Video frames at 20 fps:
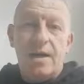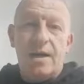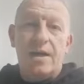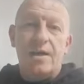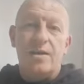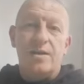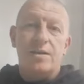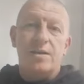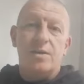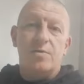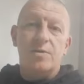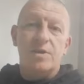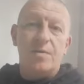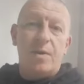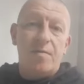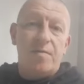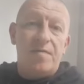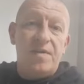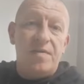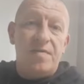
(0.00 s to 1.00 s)
And it was
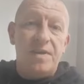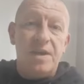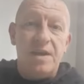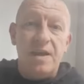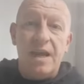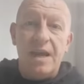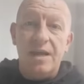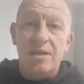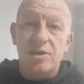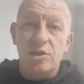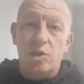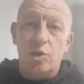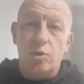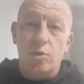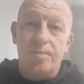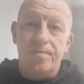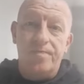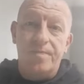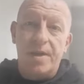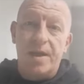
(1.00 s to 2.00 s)
about 15 years
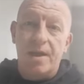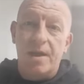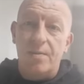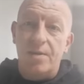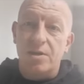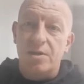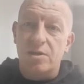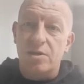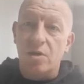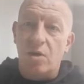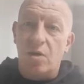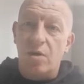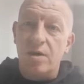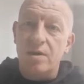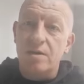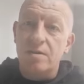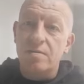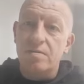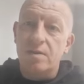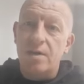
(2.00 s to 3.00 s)
ago it
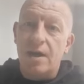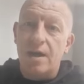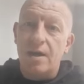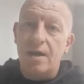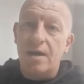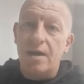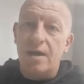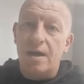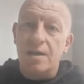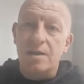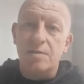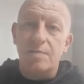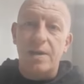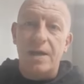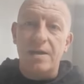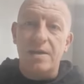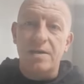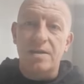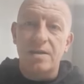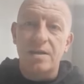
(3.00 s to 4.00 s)
started. I
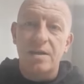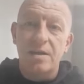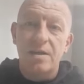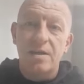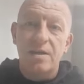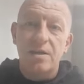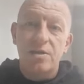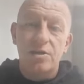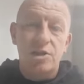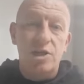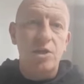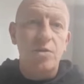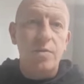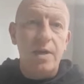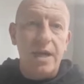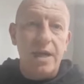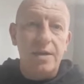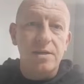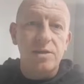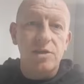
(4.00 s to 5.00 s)
spent
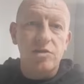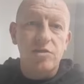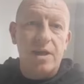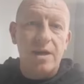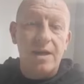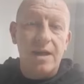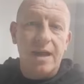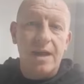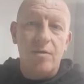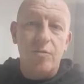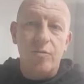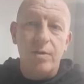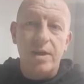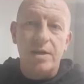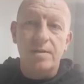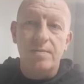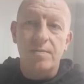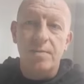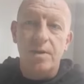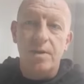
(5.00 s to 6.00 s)
2 years trying to get
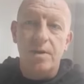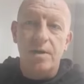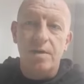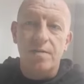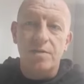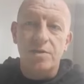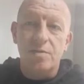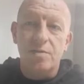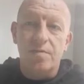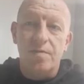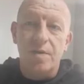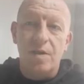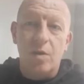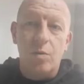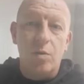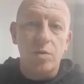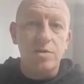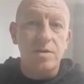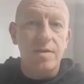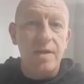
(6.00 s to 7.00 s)
rid of something
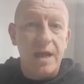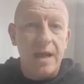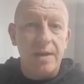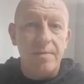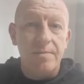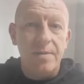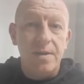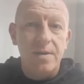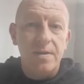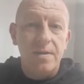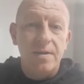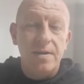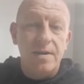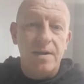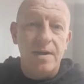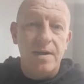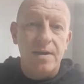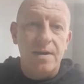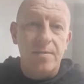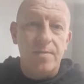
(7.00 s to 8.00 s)
that wasn't there.
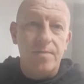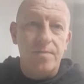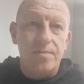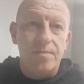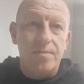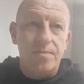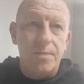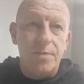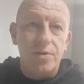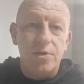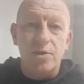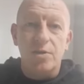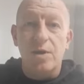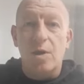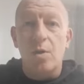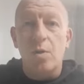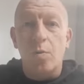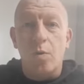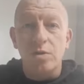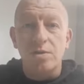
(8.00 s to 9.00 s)

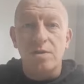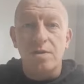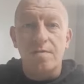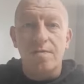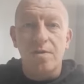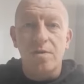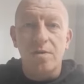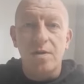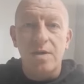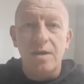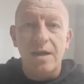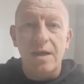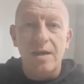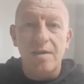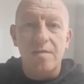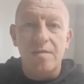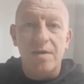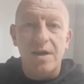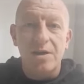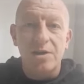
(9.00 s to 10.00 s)
Turned out it wasn't a fungal
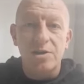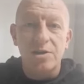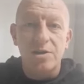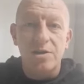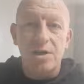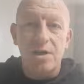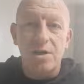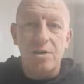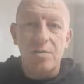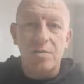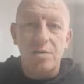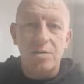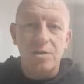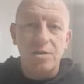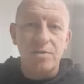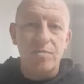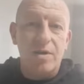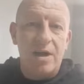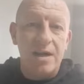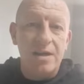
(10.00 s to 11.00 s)
nail infection, it was
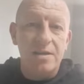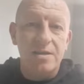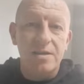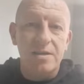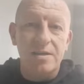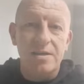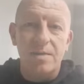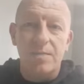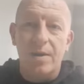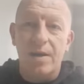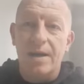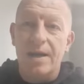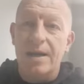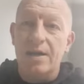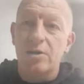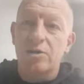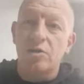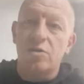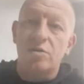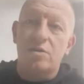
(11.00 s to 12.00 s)
psoriasis in my
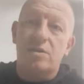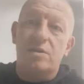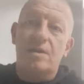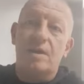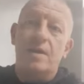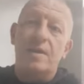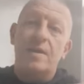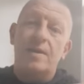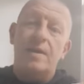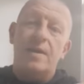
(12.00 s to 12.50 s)
nail ducts.